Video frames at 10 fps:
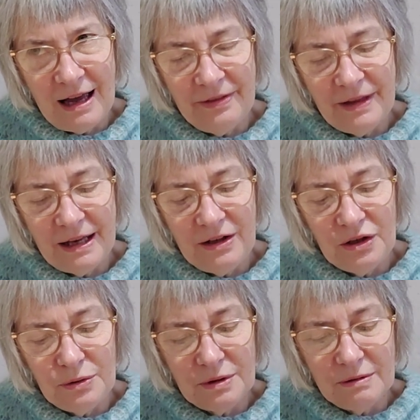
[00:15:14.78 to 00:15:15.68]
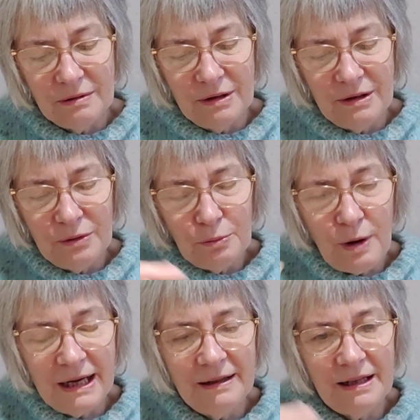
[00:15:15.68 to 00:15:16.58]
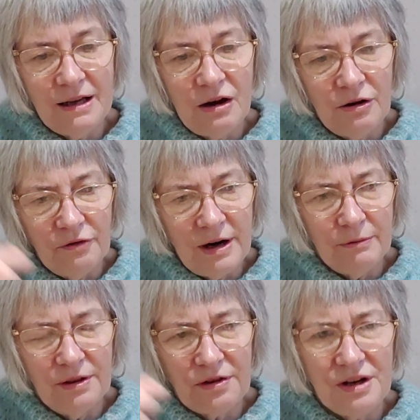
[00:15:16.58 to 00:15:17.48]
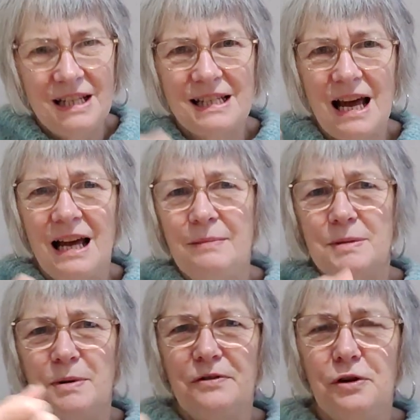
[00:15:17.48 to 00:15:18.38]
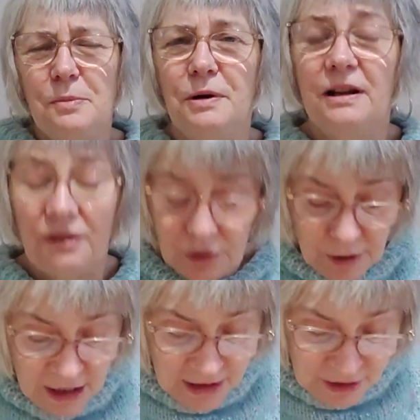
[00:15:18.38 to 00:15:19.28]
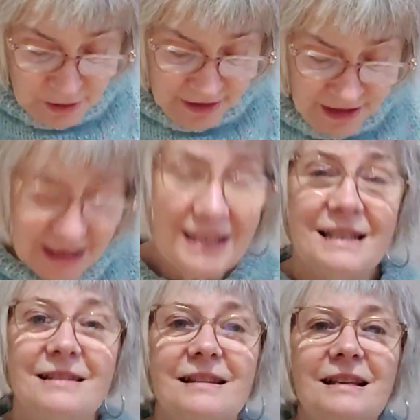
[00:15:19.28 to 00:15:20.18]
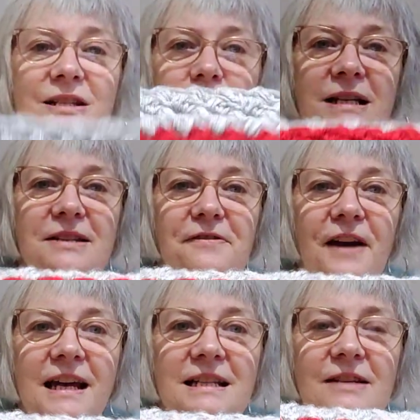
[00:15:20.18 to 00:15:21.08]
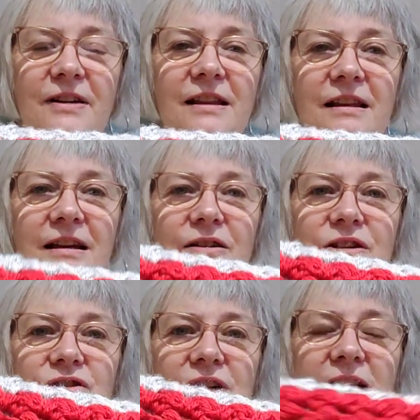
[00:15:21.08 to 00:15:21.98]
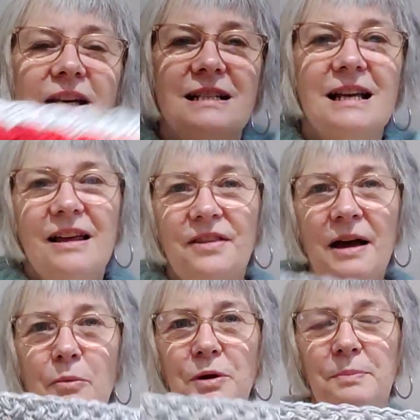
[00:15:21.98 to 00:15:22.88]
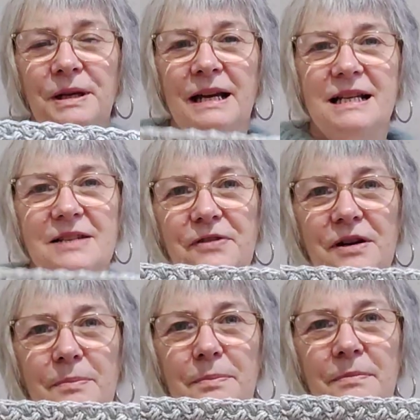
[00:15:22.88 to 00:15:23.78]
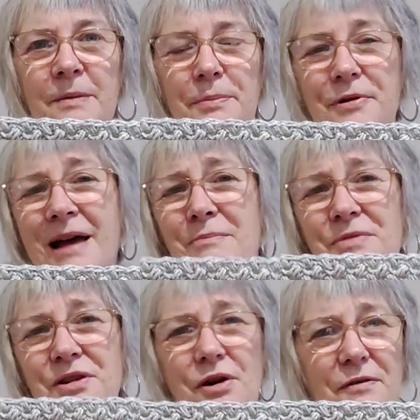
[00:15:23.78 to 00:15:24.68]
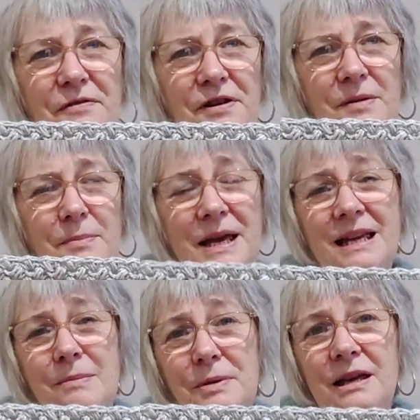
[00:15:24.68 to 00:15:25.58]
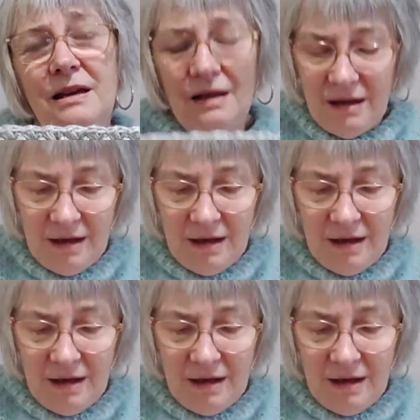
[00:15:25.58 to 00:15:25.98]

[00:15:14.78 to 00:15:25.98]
and then you wind the yarn round 3 times before you pull it through. So I think it's quite effective. I think it looks really nice. That would be nice for a pram throw for a baby,